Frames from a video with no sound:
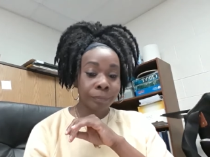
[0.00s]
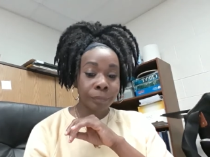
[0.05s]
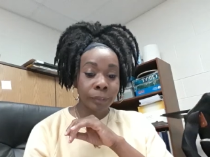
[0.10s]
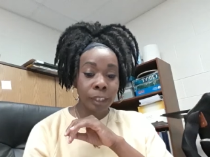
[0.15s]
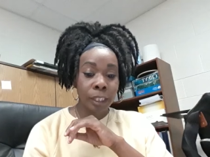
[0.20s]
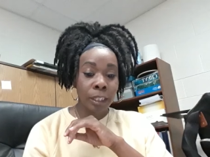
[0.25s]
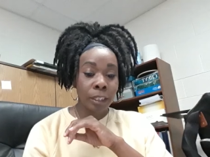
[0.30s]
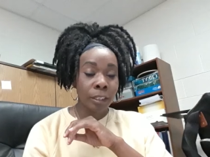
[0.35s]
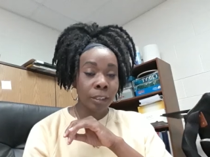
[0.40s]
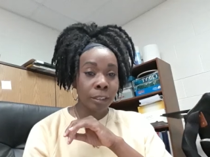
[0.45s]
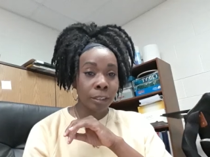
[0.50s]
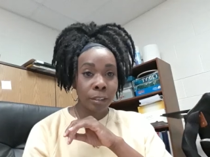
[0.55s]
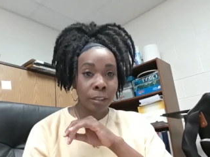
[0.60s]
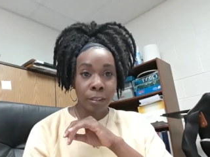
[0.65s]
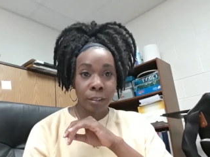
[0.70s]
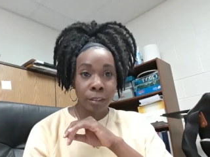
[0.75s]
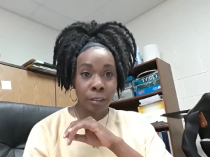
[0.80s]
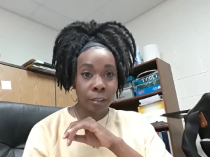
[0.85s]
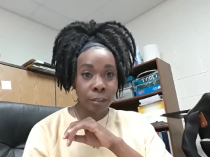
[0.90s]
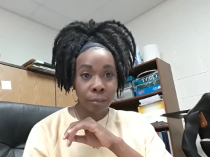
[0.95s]

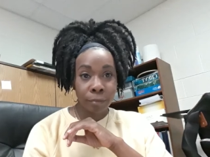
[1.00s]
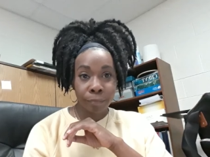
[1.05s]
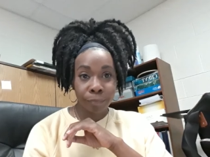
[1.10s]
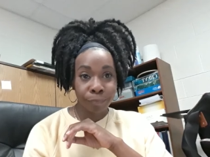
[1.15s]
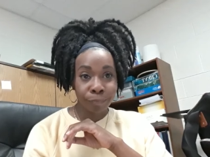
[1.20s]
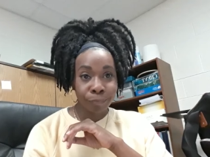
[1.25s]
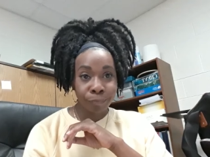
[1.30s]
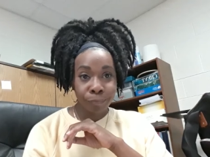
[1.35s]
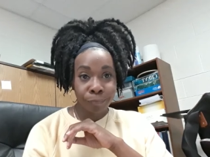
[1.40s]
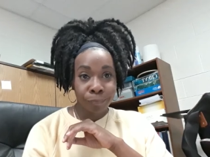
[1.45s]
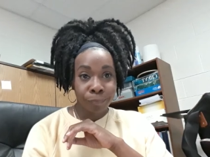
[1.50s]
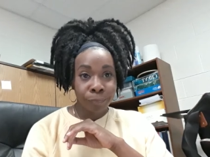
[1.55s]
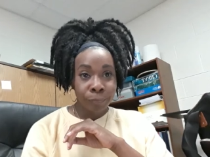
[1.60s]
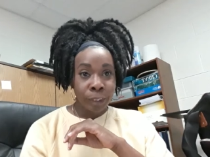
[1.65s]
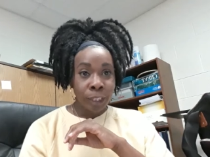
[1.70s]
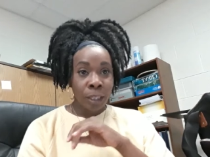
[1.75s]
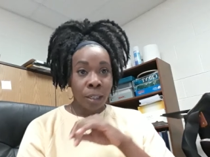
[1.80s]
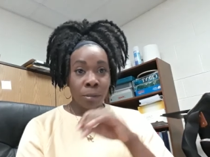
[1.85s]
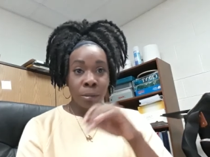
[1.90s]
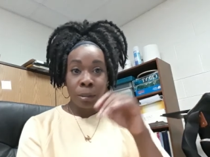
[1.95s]
because
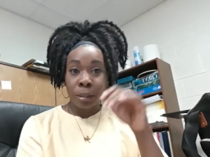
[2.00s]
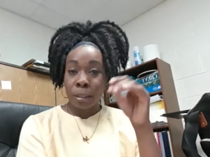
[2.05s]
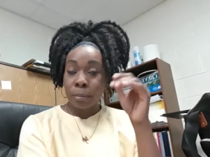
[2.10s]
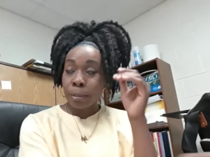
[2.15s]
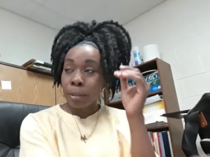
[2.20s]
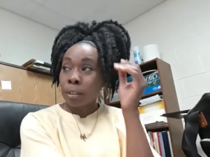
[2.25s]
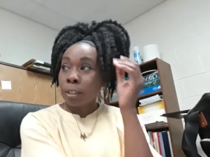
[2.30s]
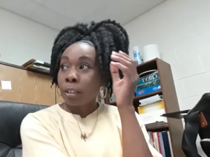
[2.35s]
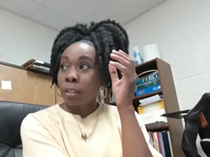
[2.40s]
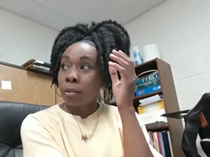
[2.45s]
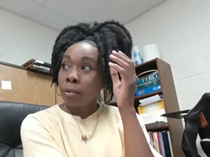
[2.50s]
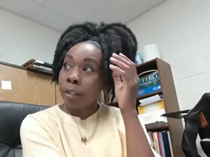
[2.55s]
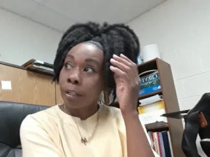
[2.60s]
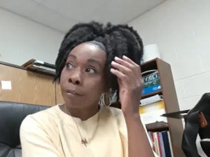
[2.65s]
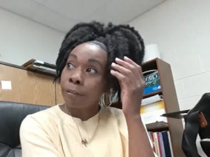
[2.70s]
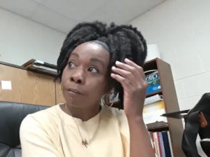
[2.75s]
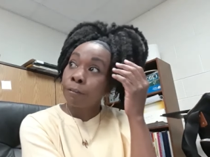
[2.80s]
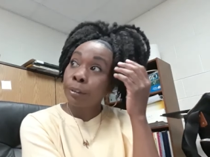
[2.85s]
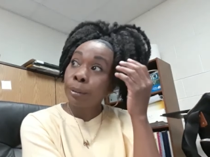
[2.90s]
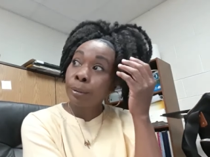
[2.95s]
we were supposed to go get
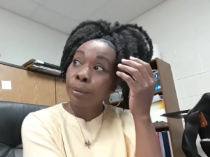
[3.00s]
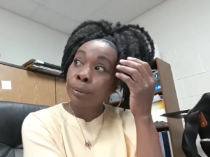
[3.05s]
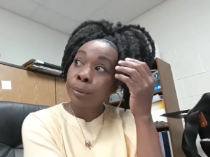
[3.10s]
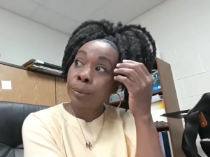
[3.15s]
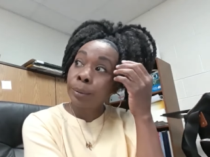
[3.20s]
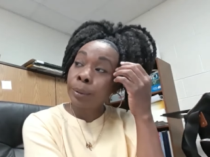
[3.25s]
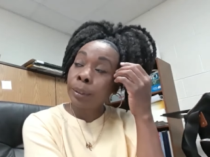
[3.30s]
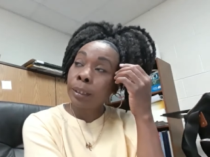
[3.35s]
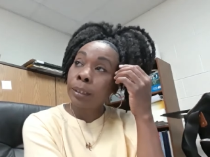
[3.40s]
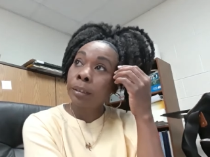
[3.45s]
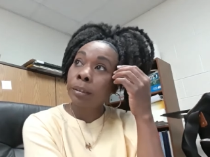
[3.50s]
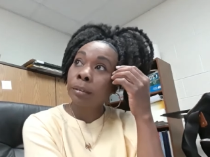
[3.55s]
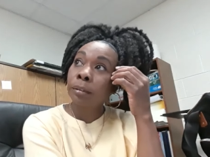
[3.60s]
food.